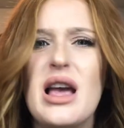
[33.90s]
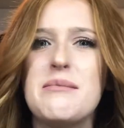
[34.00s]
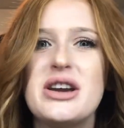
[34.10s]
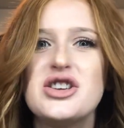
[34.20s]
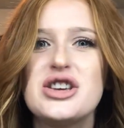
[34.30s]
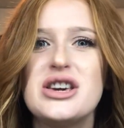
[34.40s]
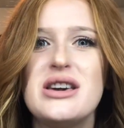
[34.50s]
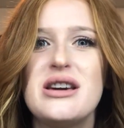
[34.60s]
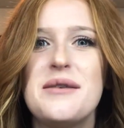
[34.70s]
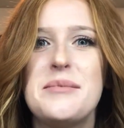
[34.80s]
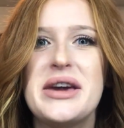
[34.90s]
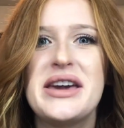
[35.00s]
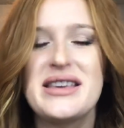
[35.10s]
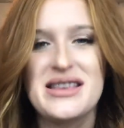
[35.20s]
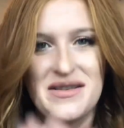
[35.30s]
actually
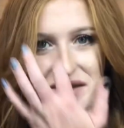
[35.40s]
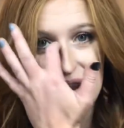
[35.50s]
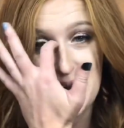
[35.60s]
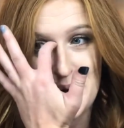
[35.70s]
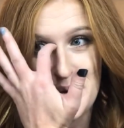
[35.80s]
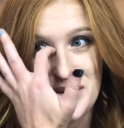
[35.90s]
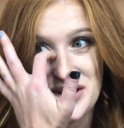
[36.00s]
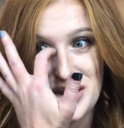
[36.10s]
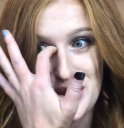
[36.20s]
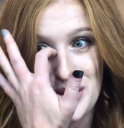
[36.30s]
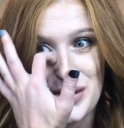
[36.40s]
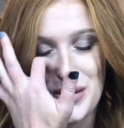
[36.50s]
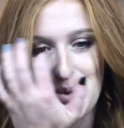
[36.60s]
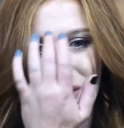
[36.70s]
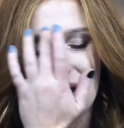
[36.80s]
making this video
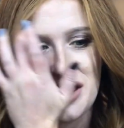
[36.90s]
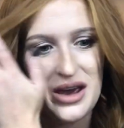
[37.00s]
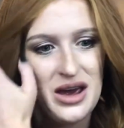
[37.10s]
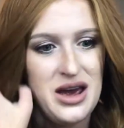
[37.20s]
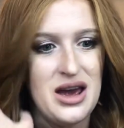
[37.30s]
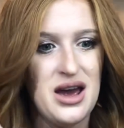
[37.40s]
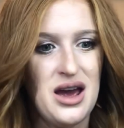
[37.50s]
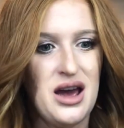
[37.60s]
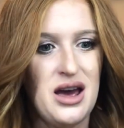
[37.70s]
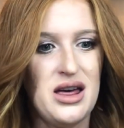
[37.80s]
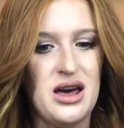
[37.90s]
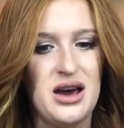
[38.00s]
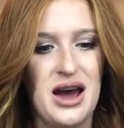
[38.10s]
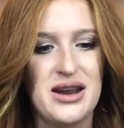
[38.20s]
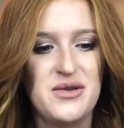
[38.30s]
to,
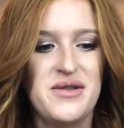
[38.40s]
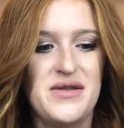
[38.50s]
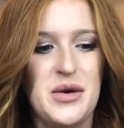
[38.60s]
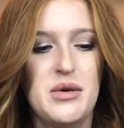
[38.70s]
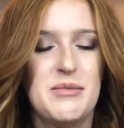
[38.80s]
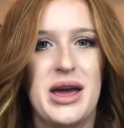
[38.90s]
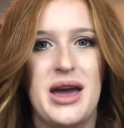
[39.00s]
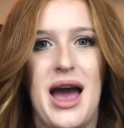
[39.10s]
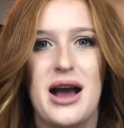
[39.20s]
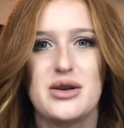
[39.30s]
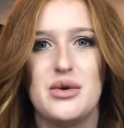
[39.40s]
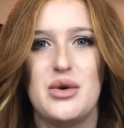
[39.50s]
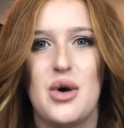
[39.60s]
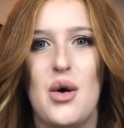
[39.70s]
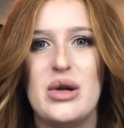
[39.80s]
I don't even know what my actual
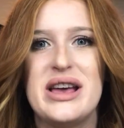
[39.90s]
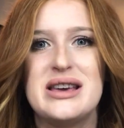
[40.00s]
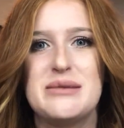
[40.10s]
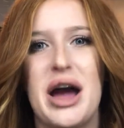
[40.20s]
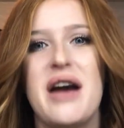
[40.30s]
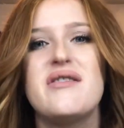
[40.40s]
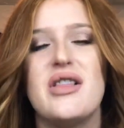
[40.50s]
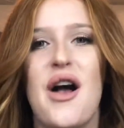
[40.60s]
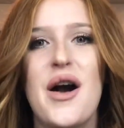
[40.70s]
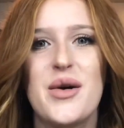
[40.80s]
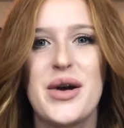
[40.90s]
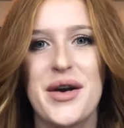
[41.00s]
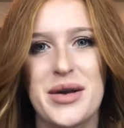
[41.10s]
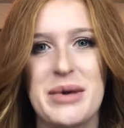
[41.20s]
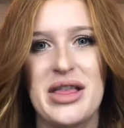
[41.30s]
goal is, but I have a lot going
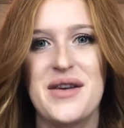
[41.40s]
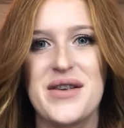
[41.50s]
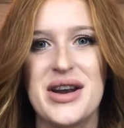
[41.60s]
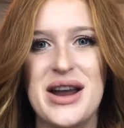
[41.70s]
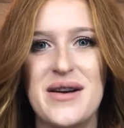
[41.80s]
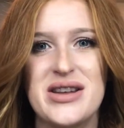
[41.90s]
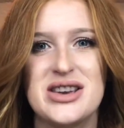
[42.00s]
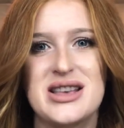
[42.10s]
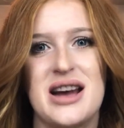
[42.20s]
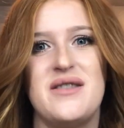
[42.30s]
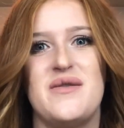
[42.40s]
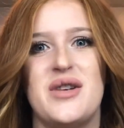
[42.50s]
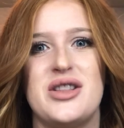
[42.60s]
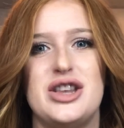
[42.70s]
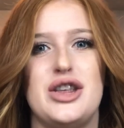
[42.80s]
on in my life right now, and I just kind of
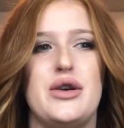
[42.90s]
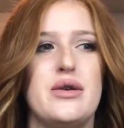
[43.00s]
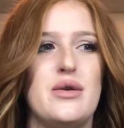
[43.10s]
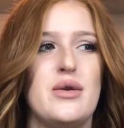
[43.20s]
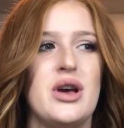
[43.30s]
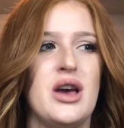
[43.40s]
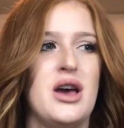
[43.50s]
want to